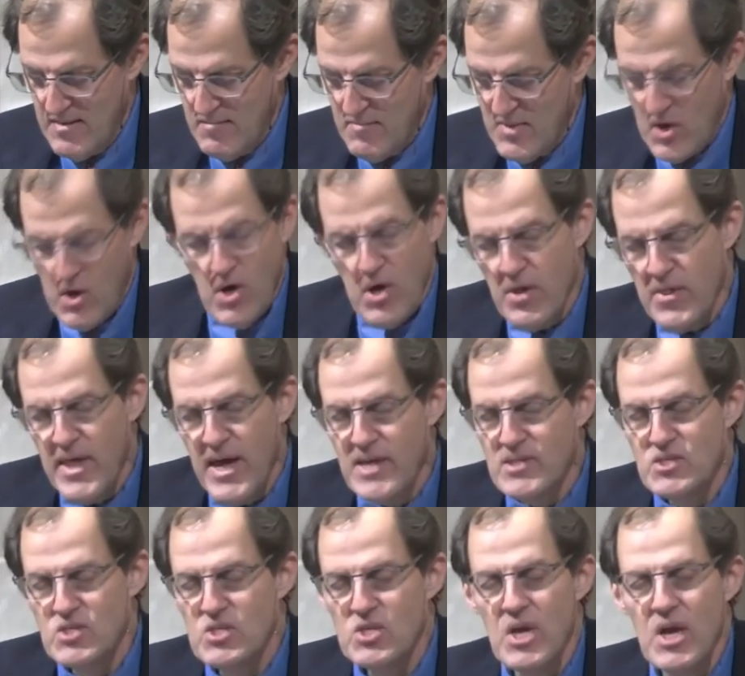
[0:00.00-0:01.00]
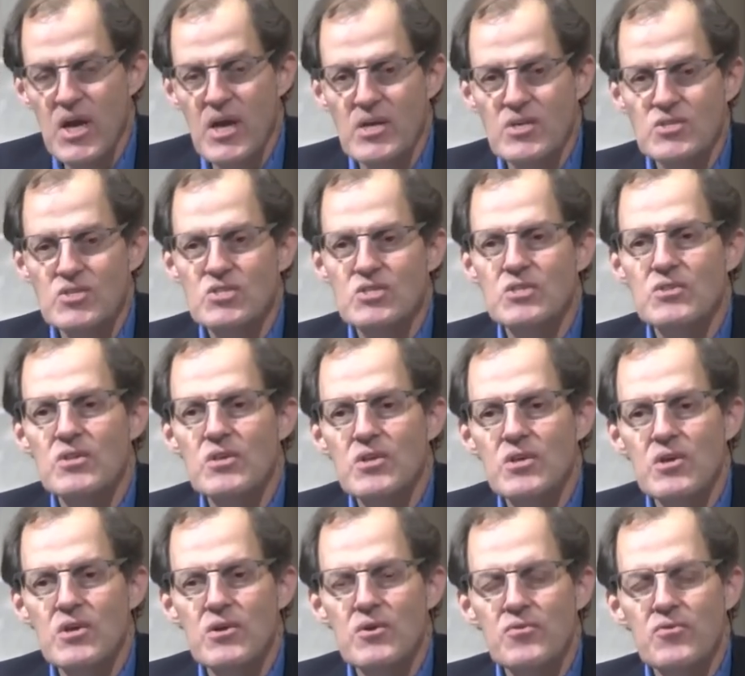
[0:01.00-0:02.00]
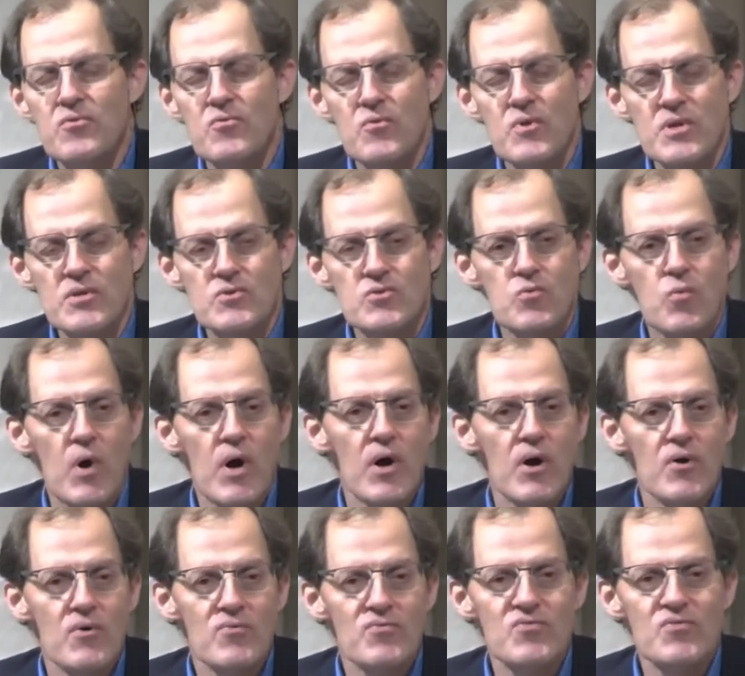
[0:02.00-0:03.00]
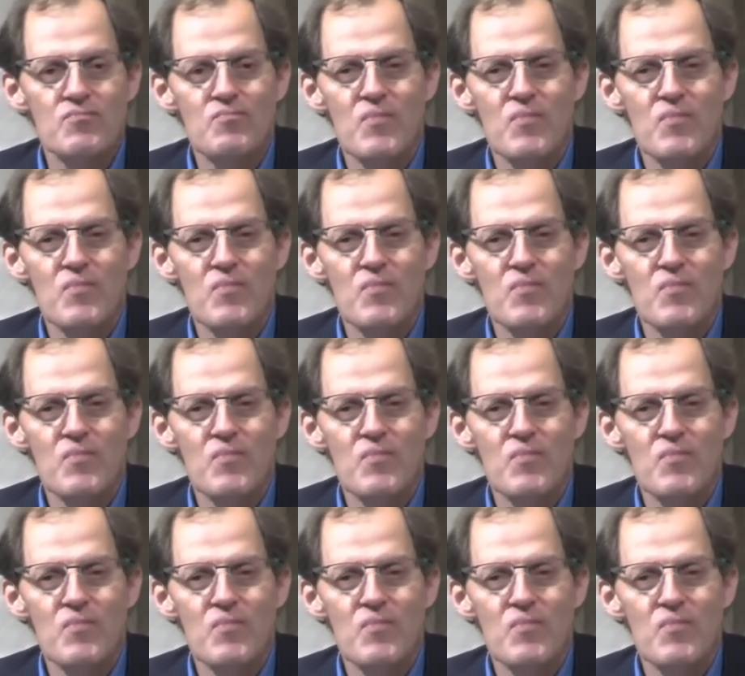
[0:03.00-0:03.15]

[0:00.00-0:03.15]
But all that changed in the year 312